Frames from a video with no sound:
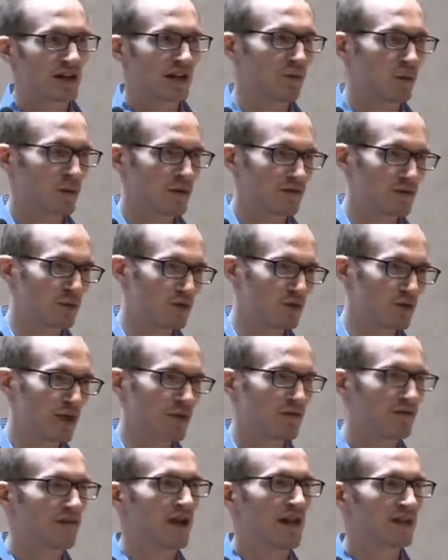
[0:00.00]
like one of the
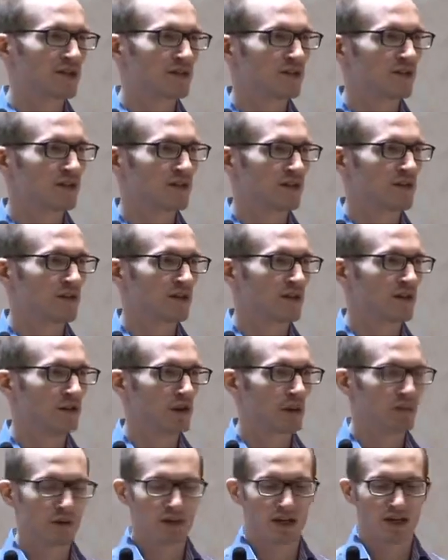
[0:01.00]
prime factors in their
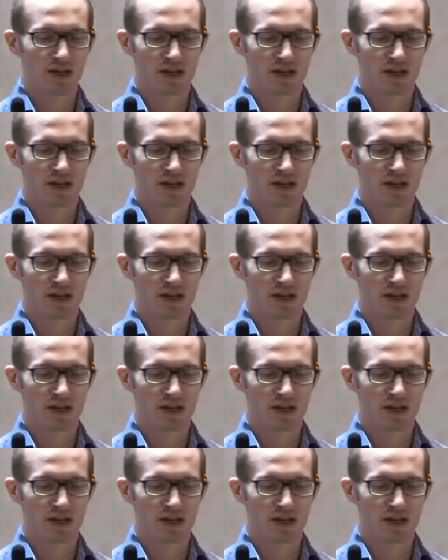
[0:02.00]
public